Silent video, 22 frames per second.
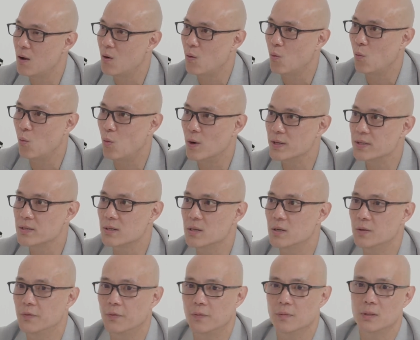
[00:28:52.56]
what sort
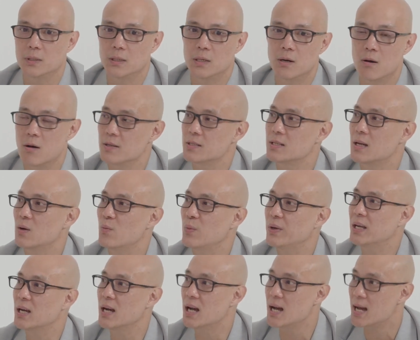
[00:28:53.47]
of costs can we
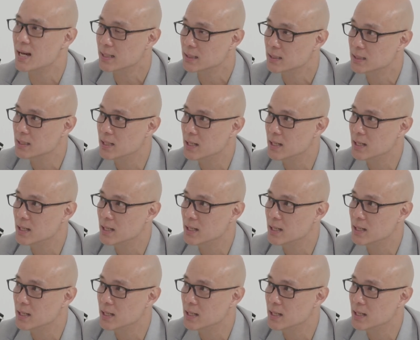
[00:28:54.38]
cut?